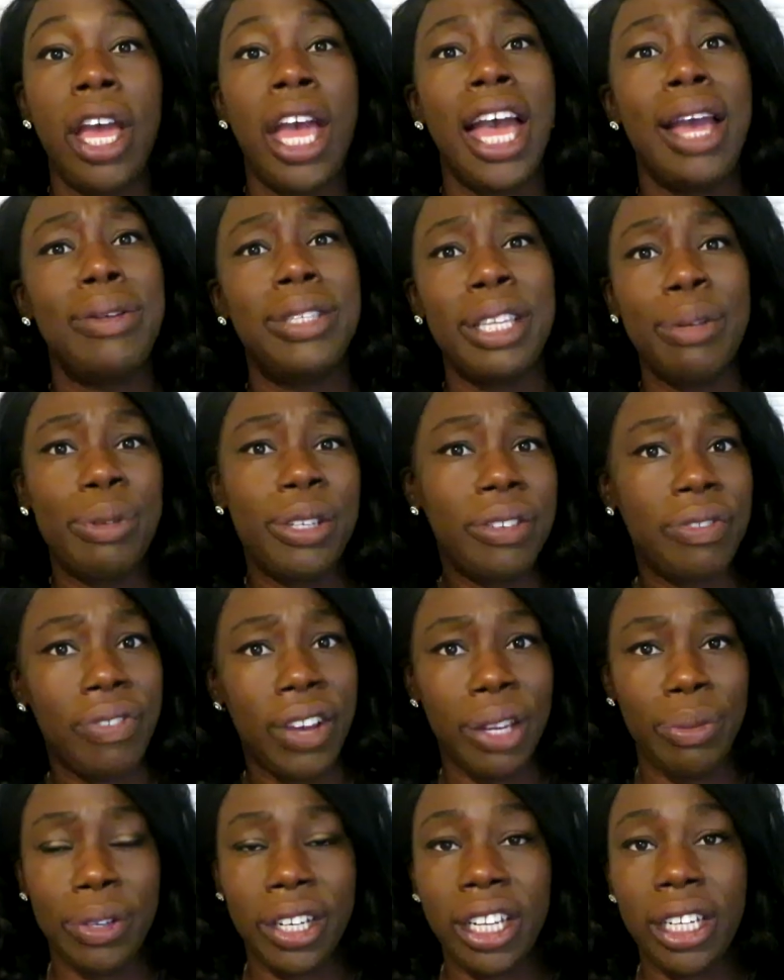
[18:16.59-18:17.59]
I was able to
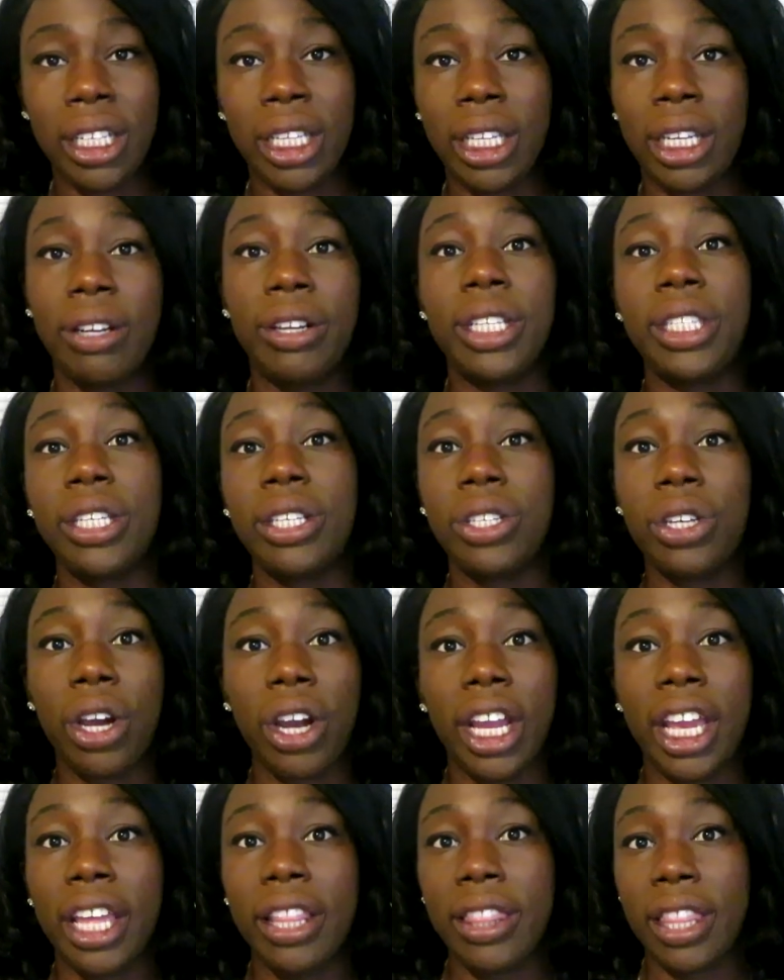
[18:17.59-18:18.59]
find one on clearance at
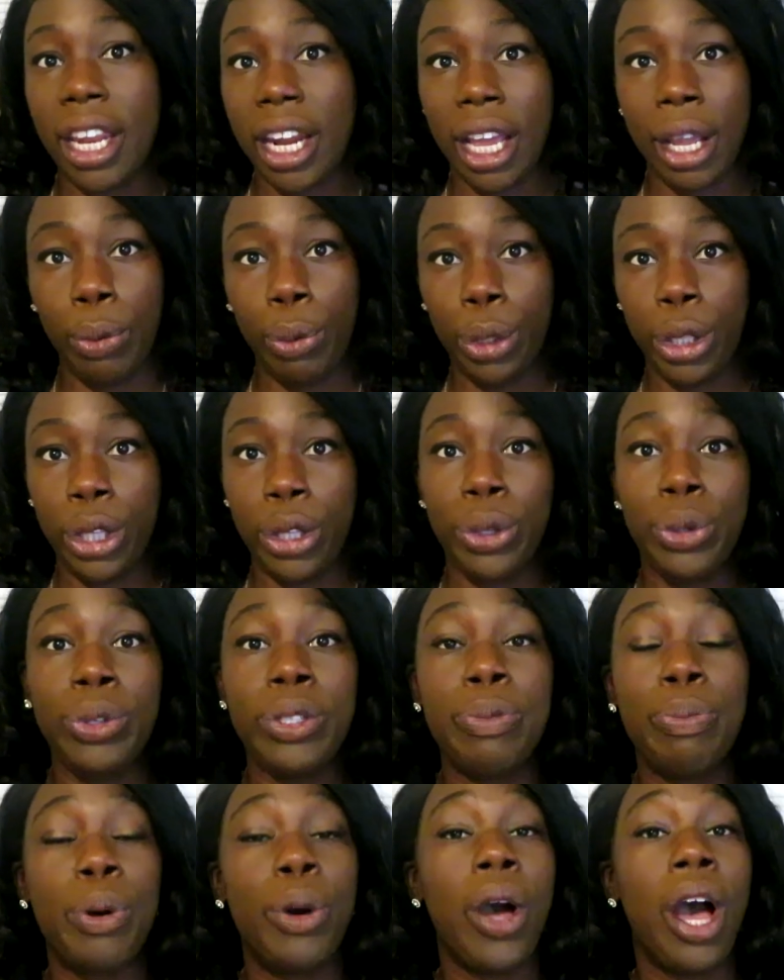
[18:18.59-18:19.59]
Target that I will
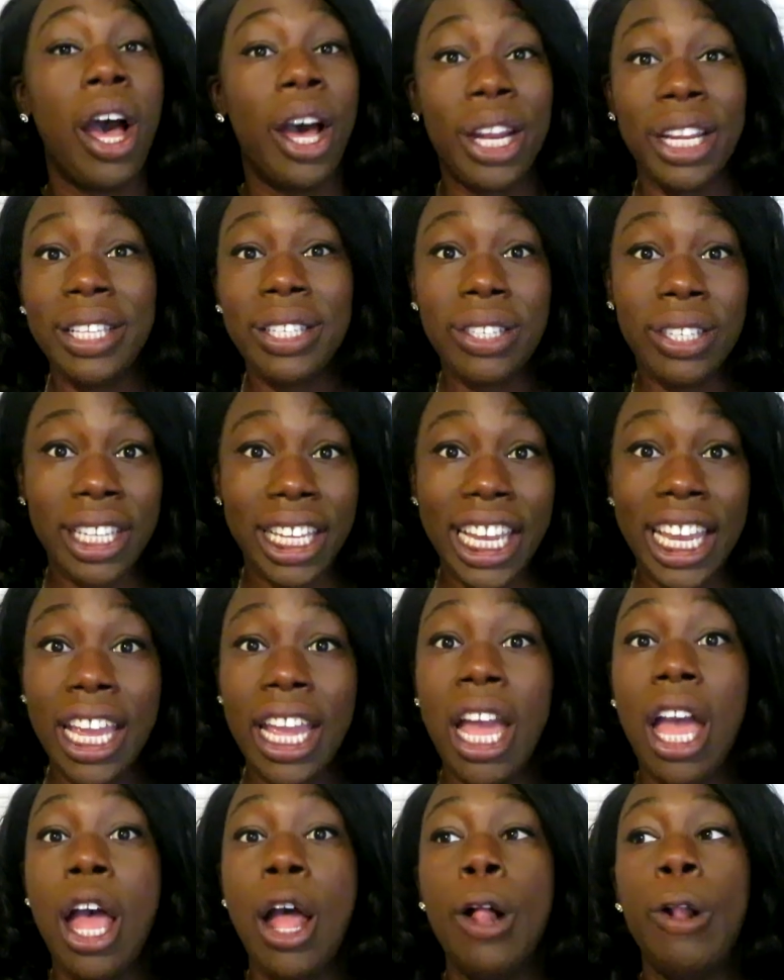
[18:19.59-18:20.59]
use, but
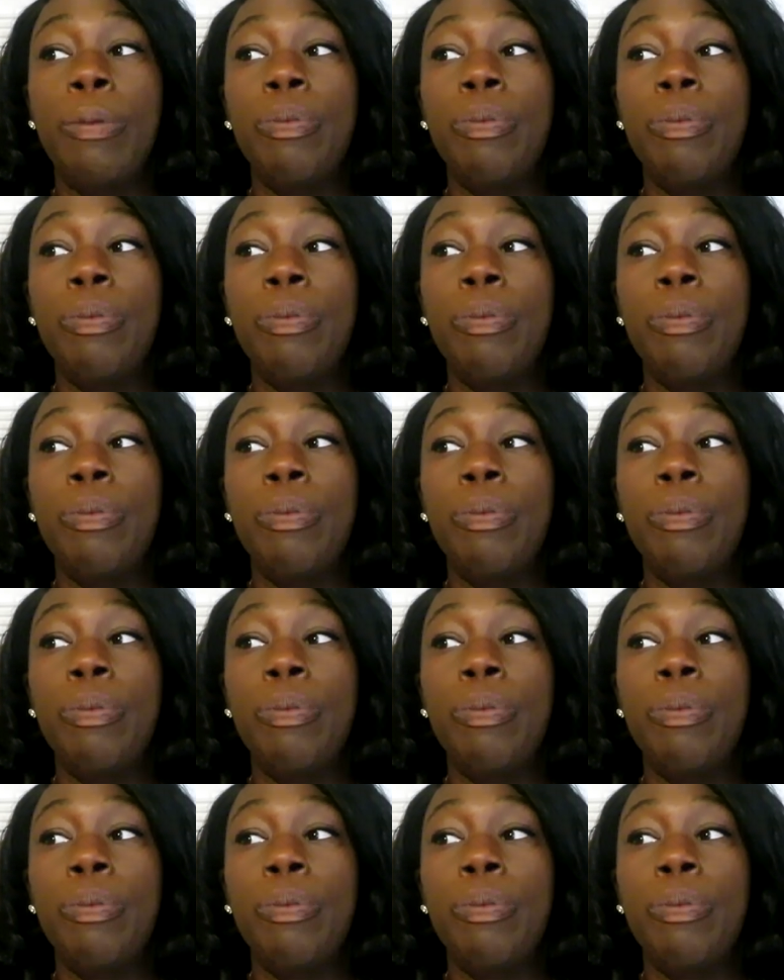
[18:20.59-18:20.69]
honestly,